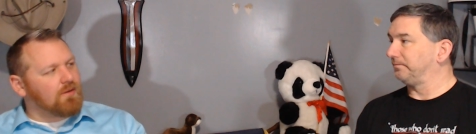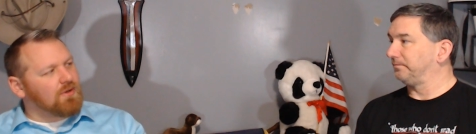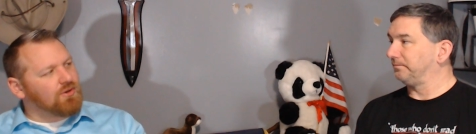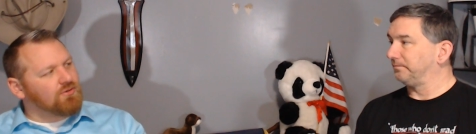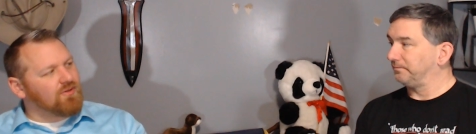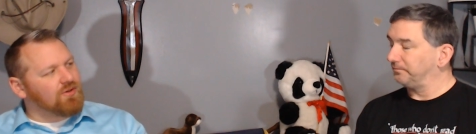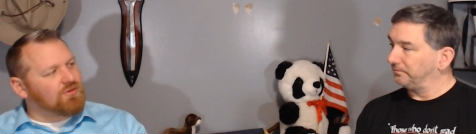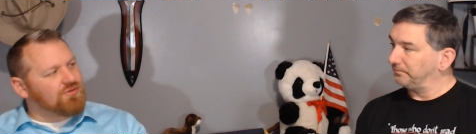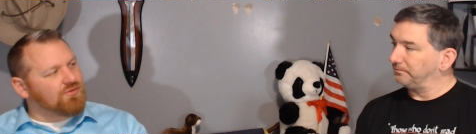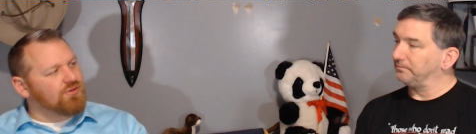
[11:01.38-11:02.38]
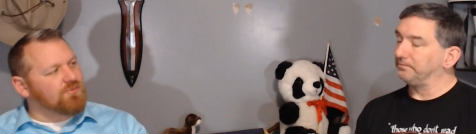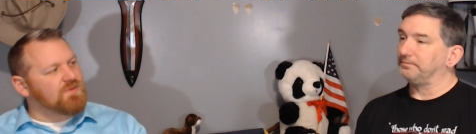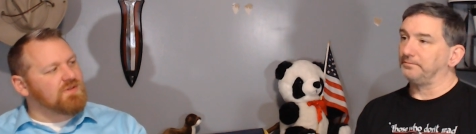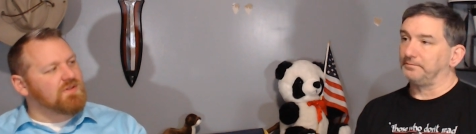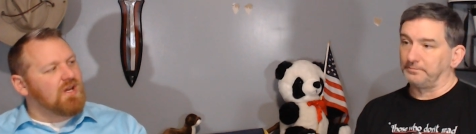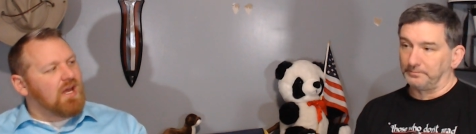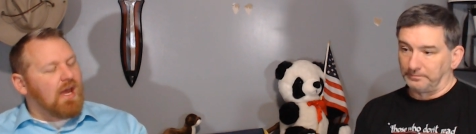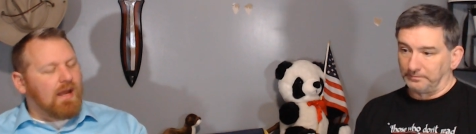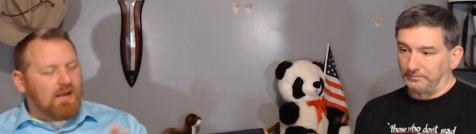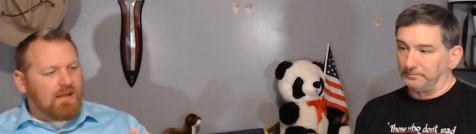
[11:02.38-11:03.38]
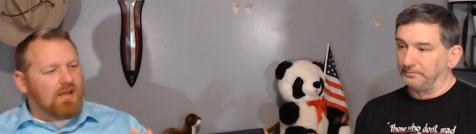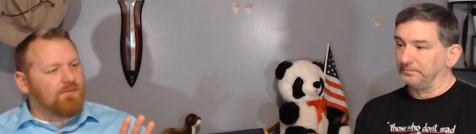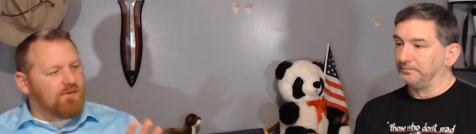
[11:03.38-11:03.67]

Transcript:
Speaker 1: maneuver your troops. And again, we're